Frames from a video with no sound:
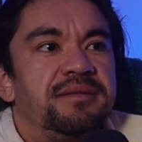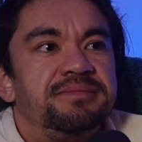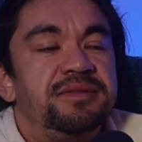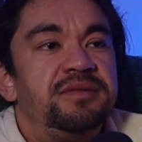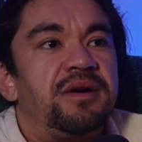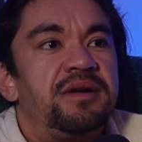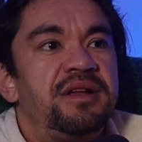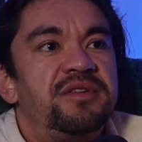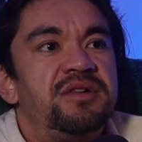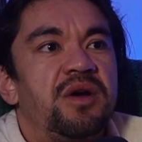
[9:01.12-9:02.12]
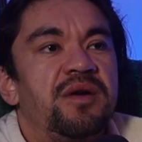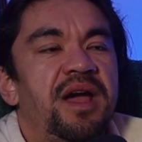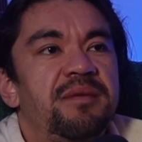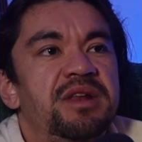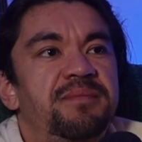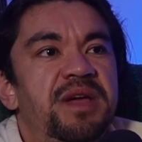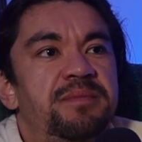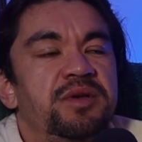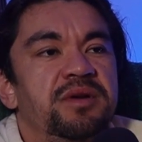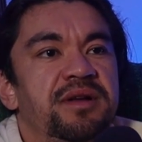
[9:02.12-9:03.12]
You don't even know how many
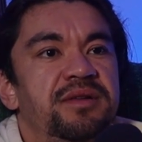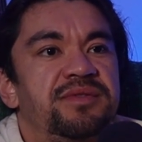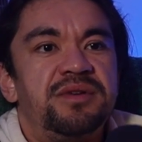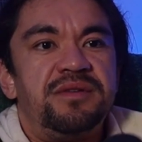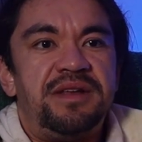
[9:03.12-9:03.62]
people you're going to serve